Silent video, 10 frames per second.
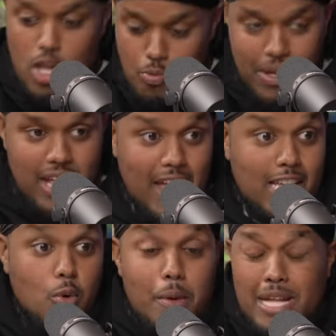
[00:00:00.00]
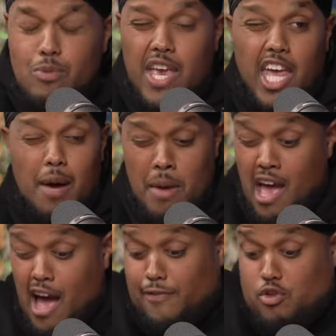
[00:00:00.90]
He'd be in there. So one man's waking up,
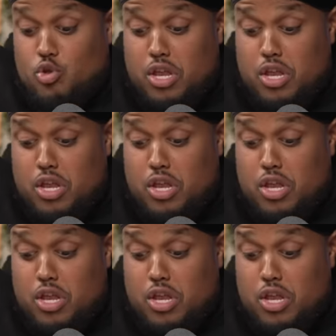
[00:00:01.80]
I have to do